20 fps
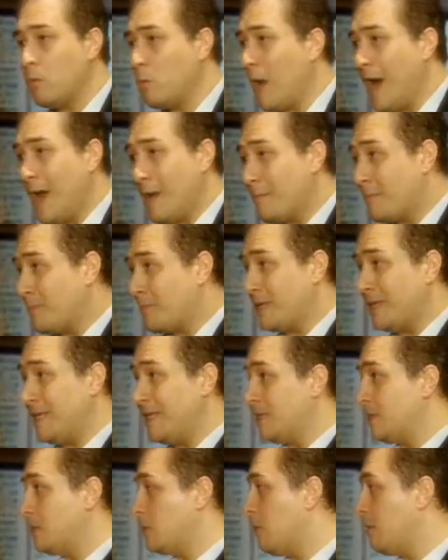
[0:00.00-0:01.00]
Wa'ab
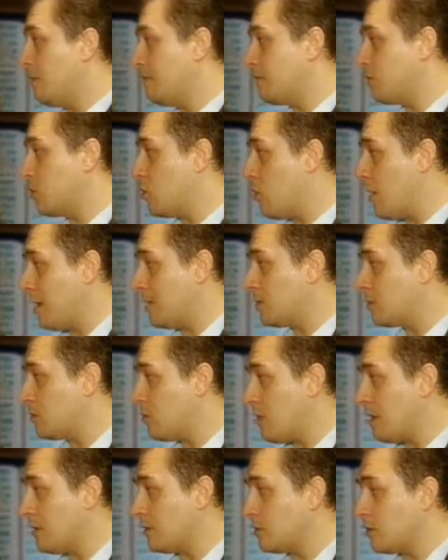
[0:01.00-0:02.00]
priest of so and
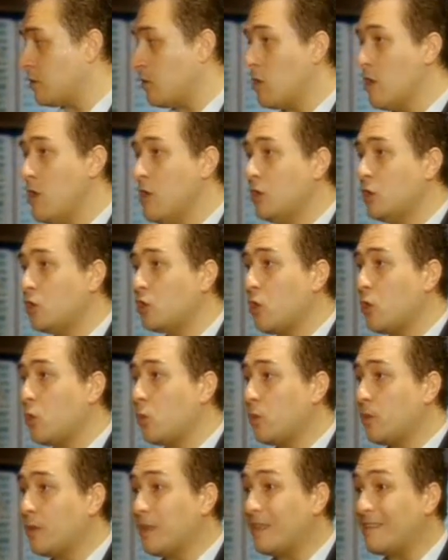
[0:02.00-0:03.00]
so and so.
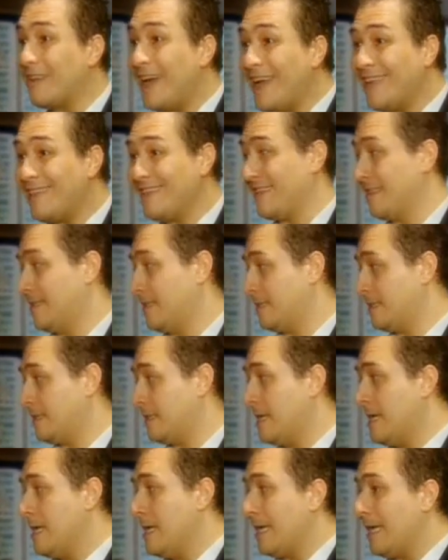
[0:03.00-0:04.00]
So the
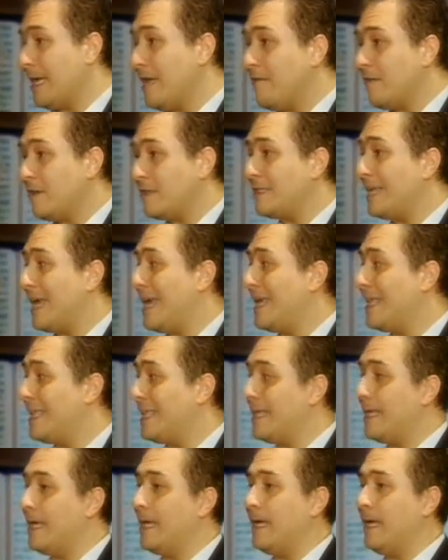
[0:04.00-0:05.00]
titles give us
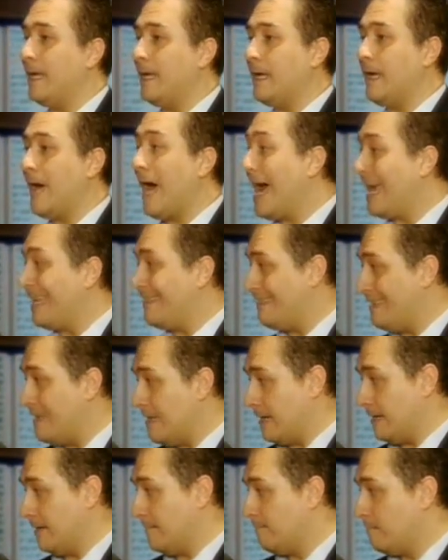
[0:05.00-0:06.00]
an
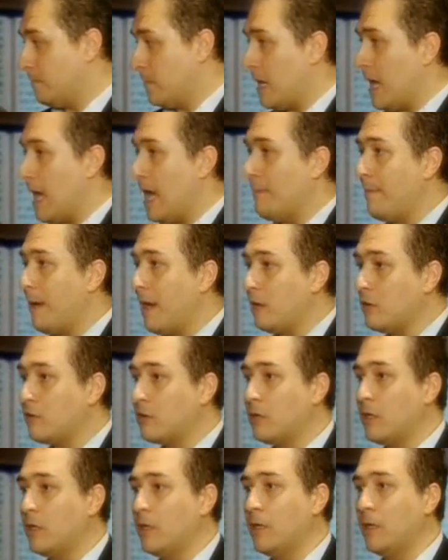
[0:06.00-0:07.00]
idea
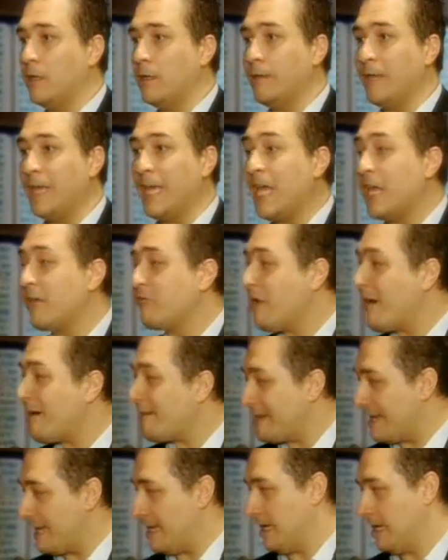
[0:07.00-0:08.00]
about the
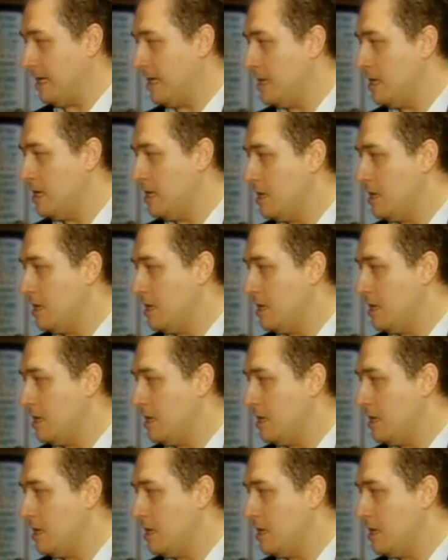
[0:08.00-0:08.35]
hierarchy